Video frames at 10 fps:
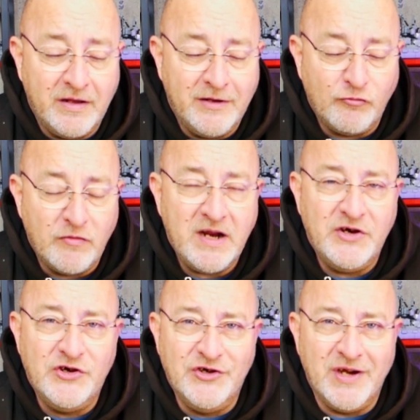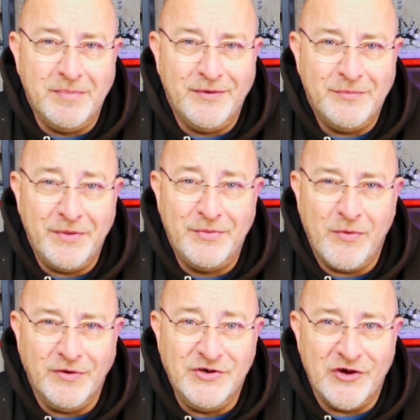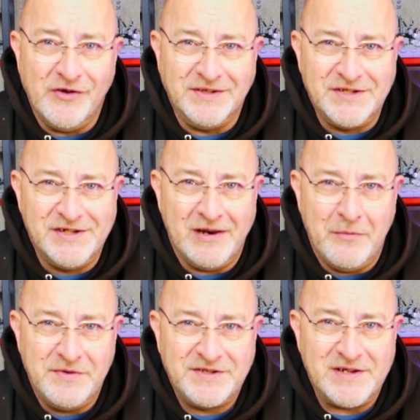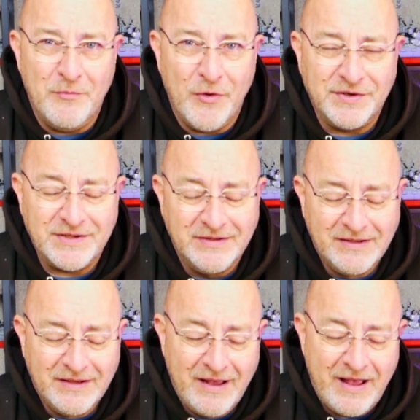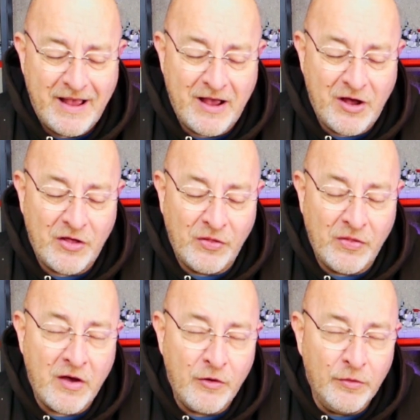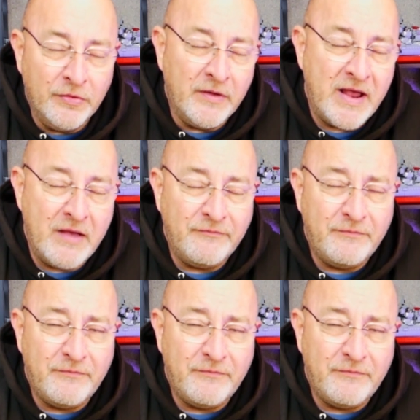relationship with QuanGuan somewhat, although they have